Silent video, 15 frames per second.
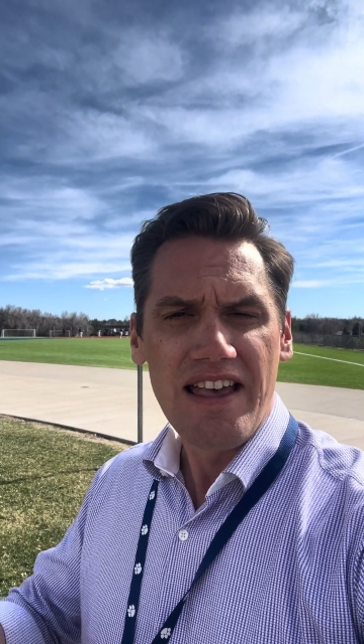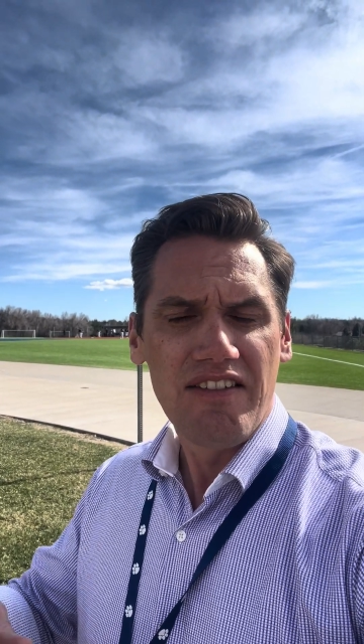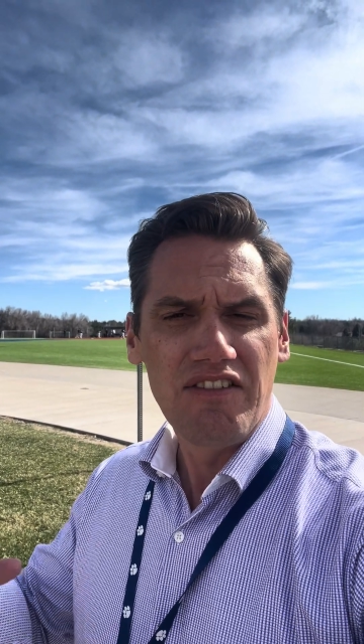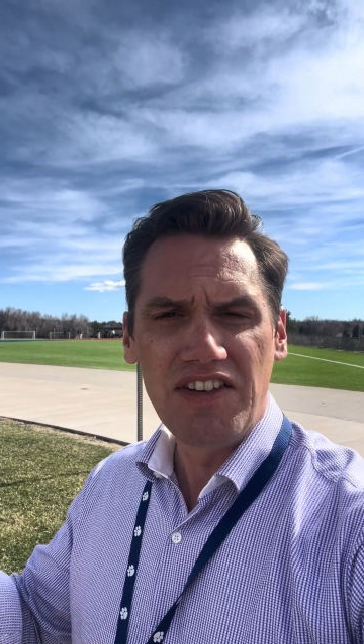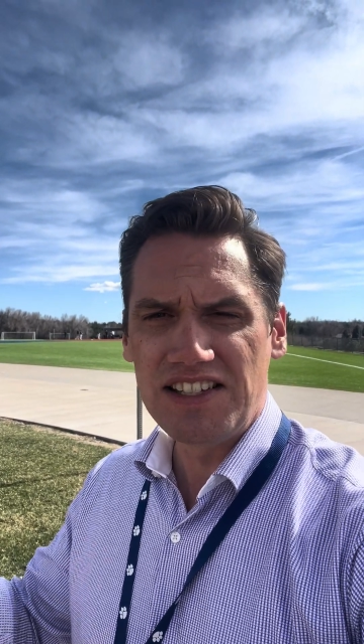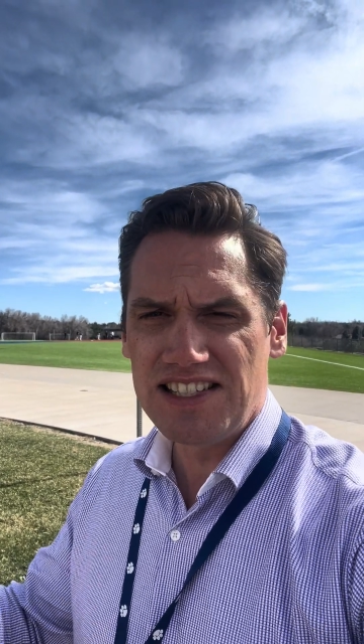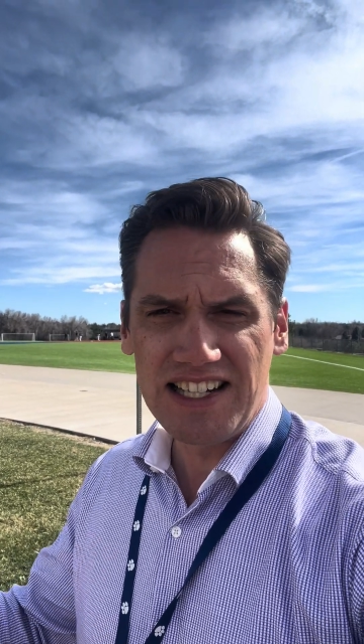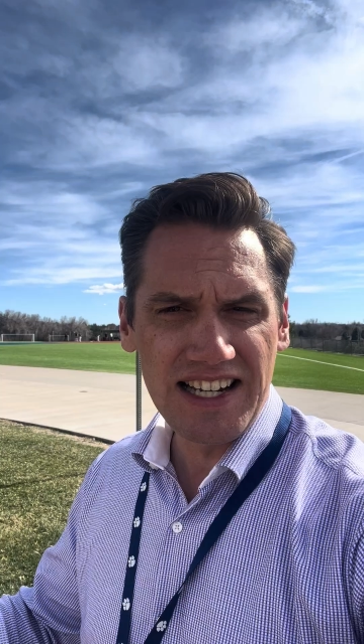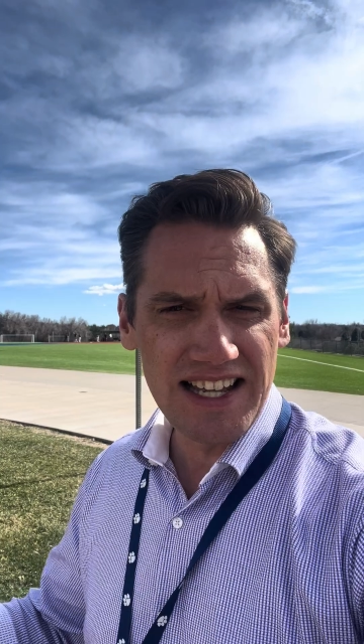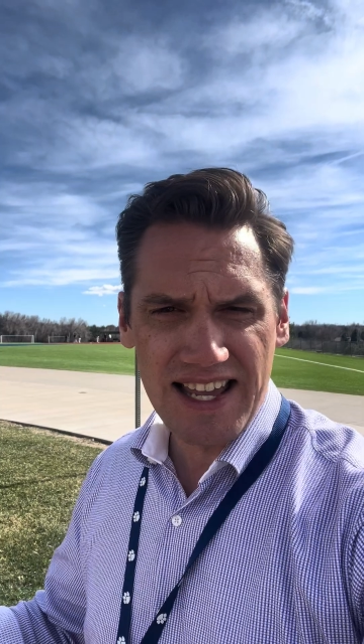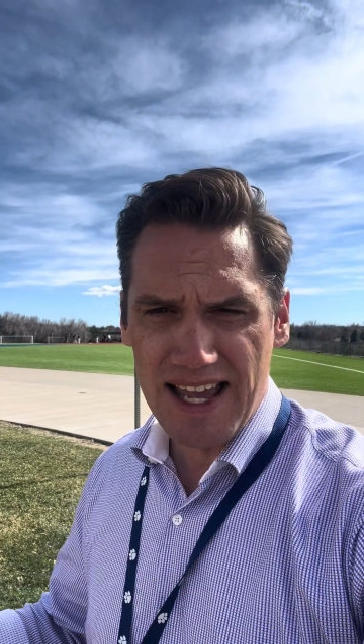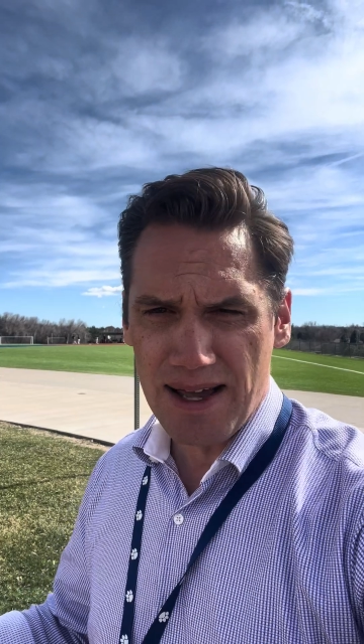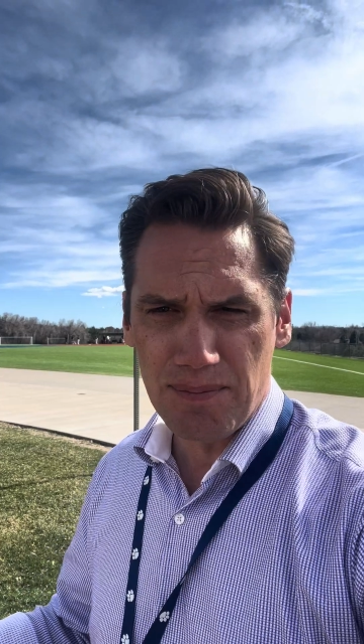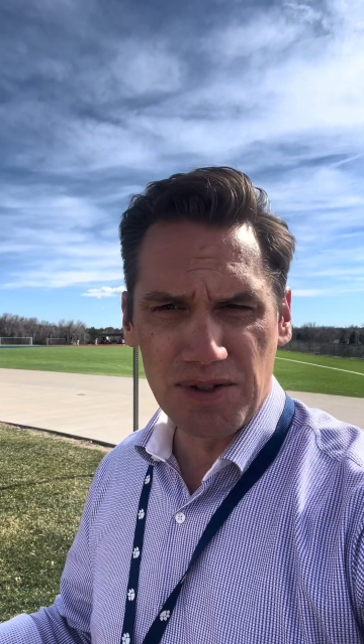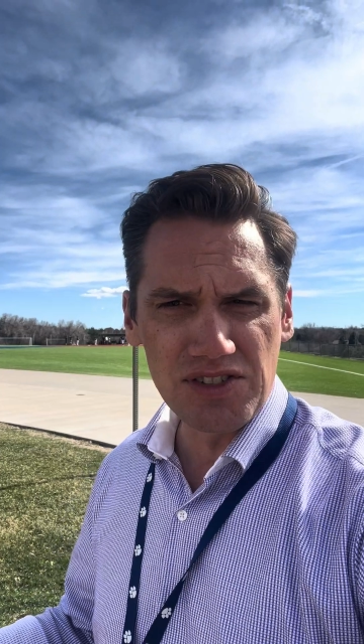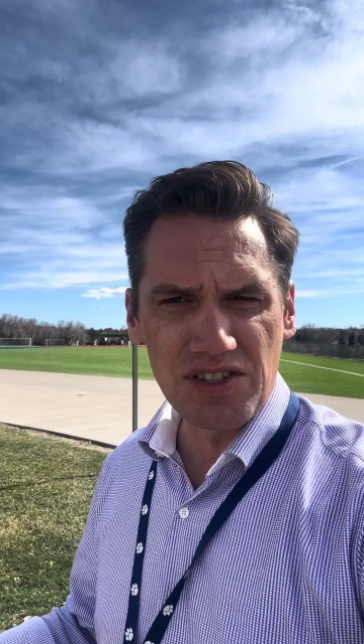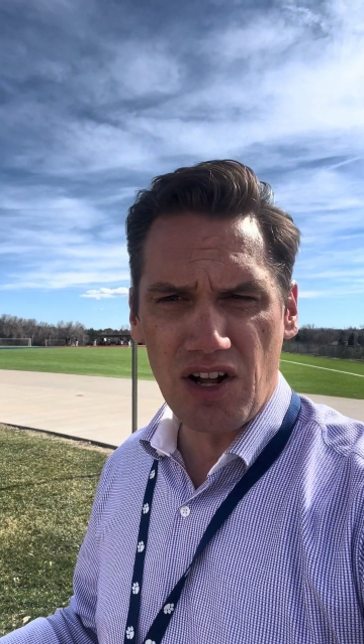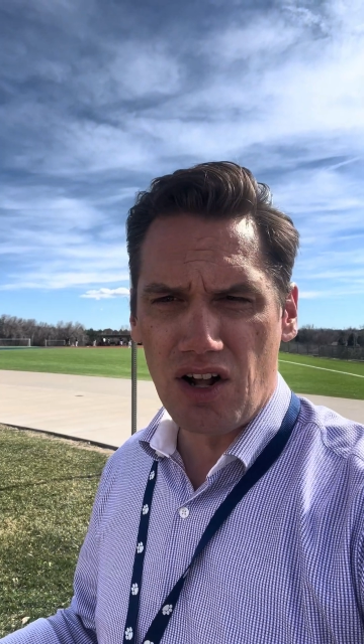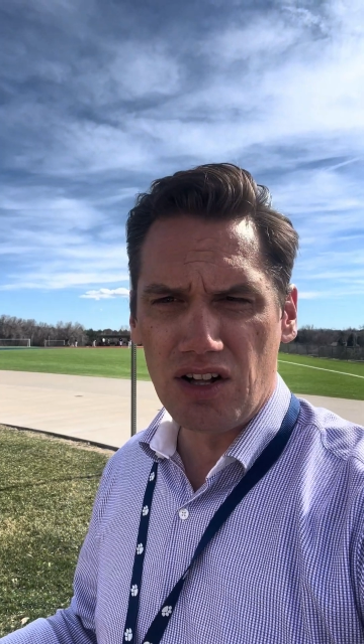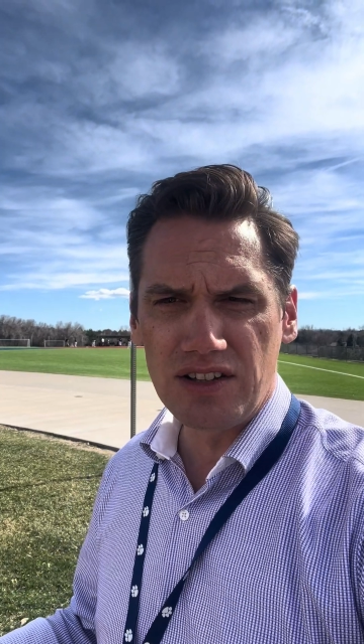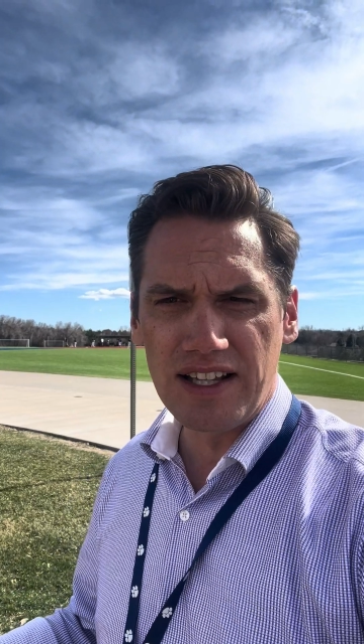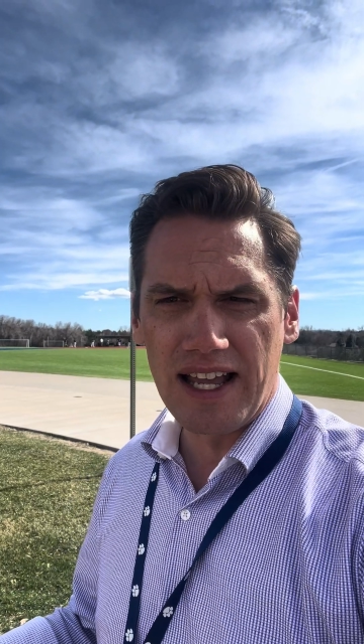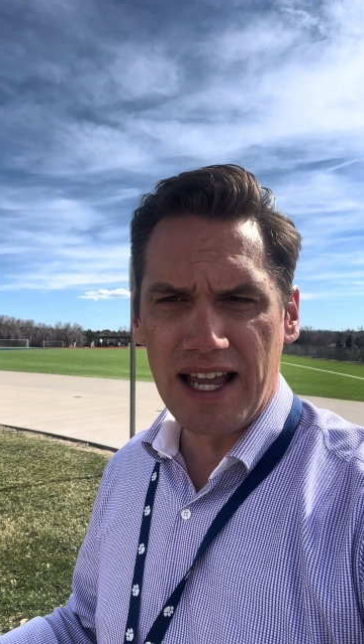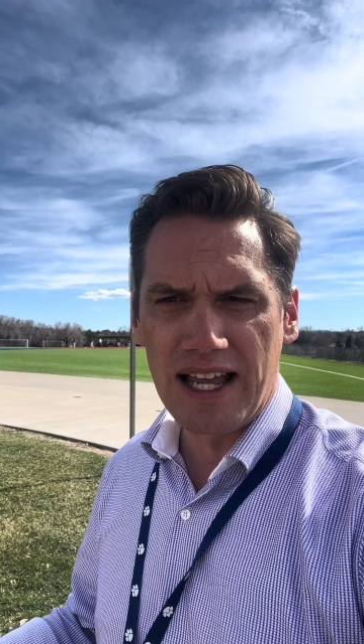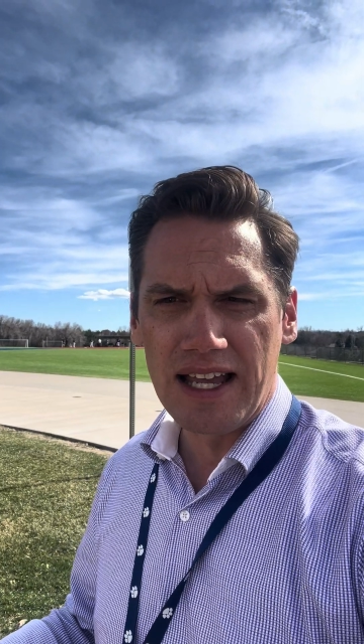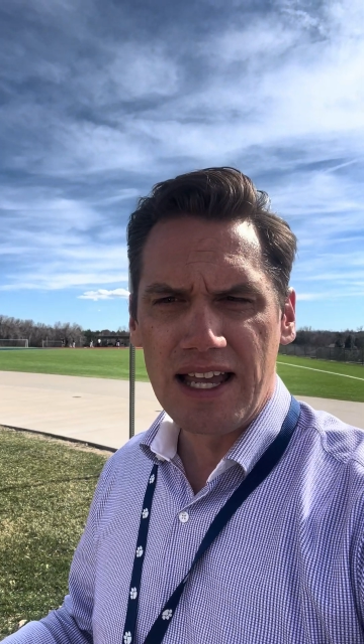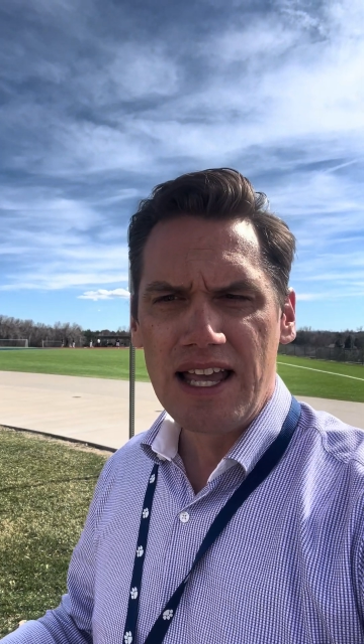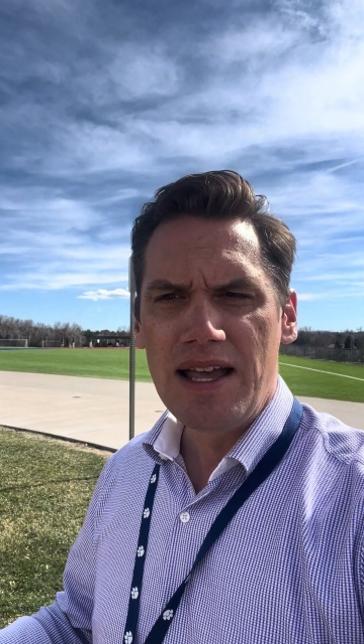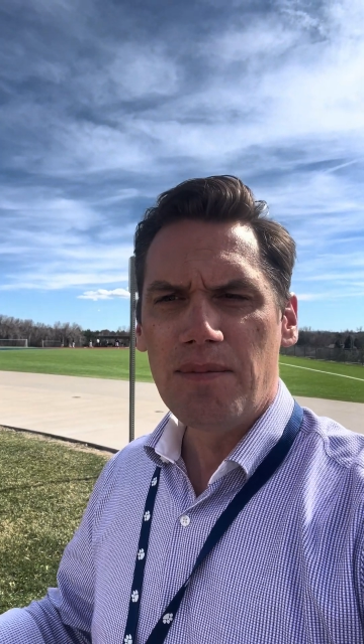visiting campus all day,